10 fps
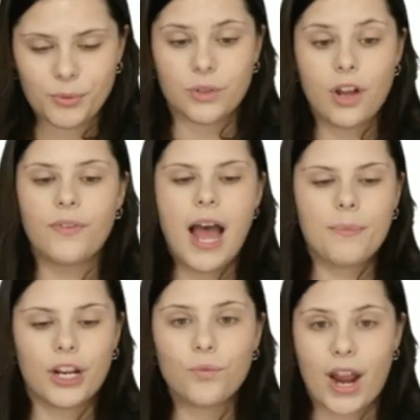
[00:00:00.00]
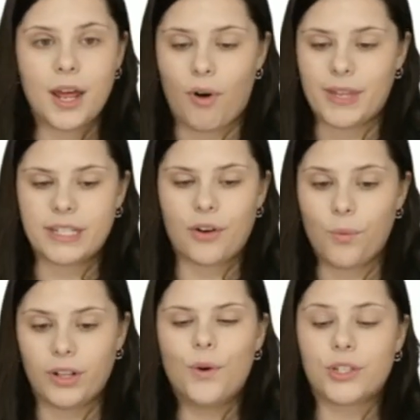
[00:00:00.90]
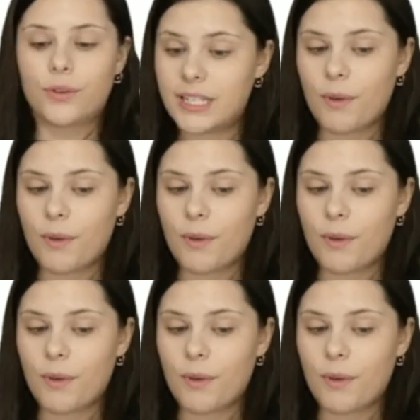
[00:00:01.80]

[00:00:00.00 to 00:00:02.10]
to understand that these are essential